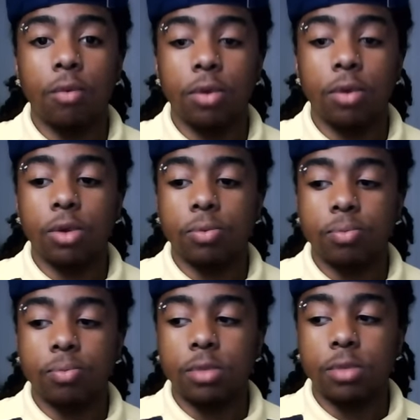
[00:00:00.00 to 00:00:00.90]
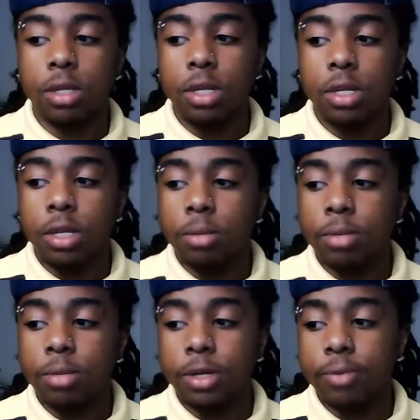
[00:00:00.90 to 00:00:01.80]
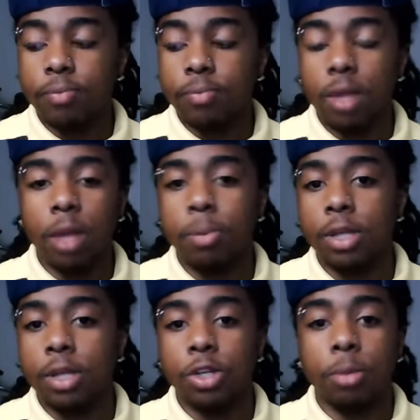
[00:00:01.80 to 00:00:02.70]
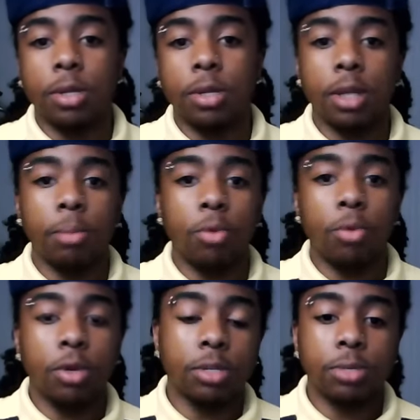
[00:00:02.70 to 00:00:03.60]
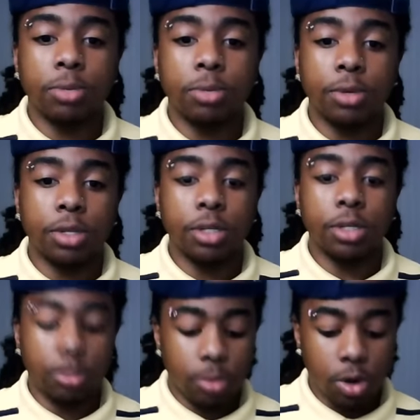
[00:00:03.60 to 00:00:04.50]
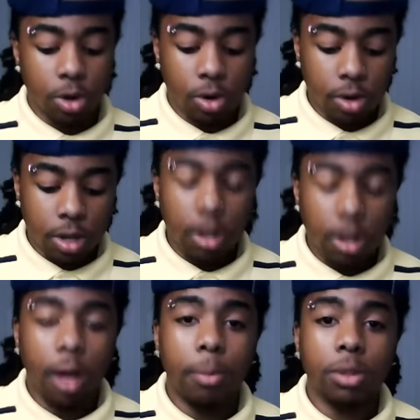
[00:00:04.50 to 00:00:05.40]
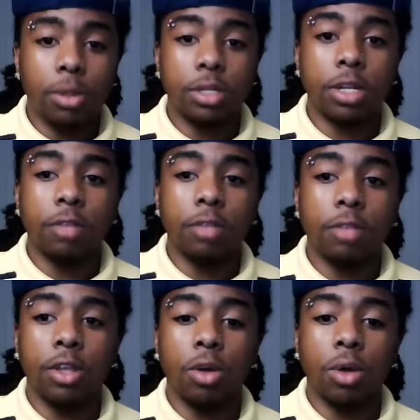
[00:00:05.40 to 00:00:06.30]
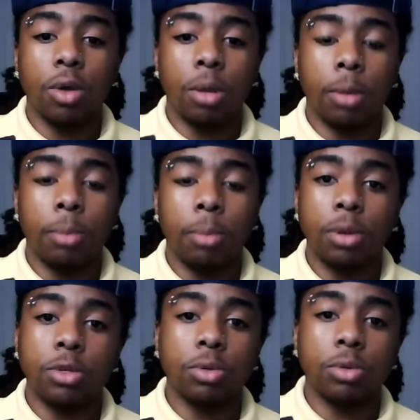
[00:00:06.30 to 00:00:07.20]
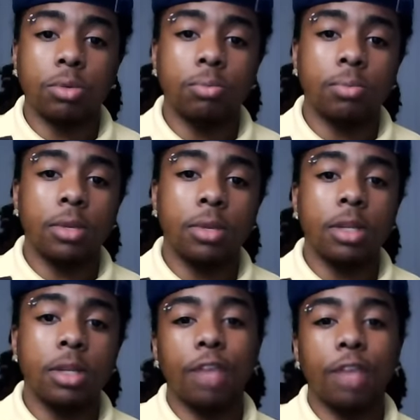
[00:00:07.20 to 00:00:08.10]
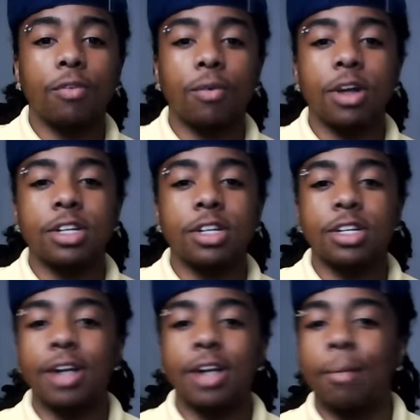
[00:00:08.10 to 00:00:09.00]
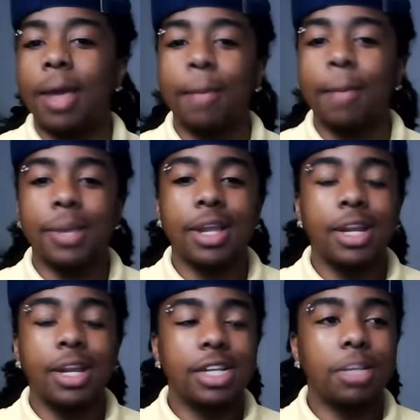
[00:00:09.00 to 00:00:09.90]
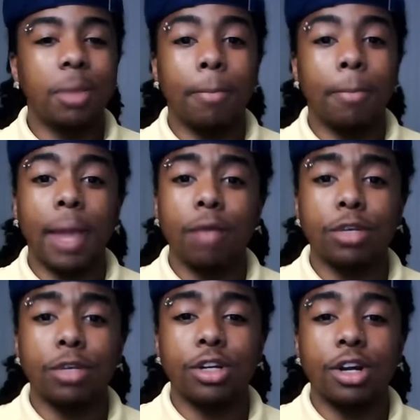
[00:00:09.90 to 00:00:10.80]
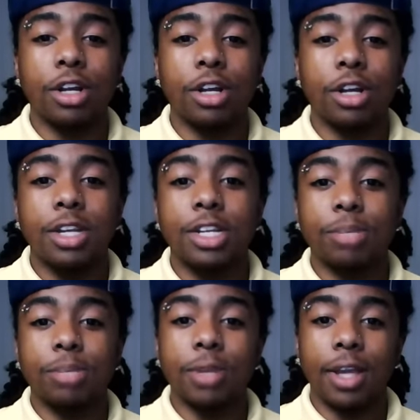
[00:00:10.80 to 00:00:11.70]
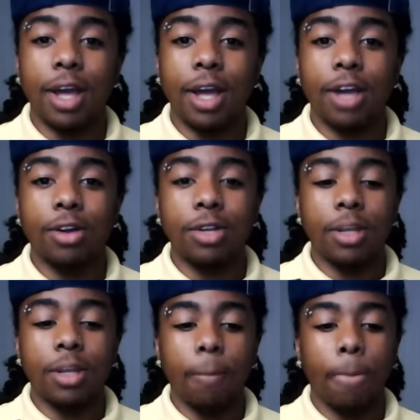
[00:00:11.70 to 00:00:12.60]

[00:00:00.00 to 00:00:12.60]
For real. But I'll probably talk about that more, some experiences tomorrow. I'll post another video on my personal. Thank you for watching. I'm happy to be back with y'all. This your Monday guy, Coley,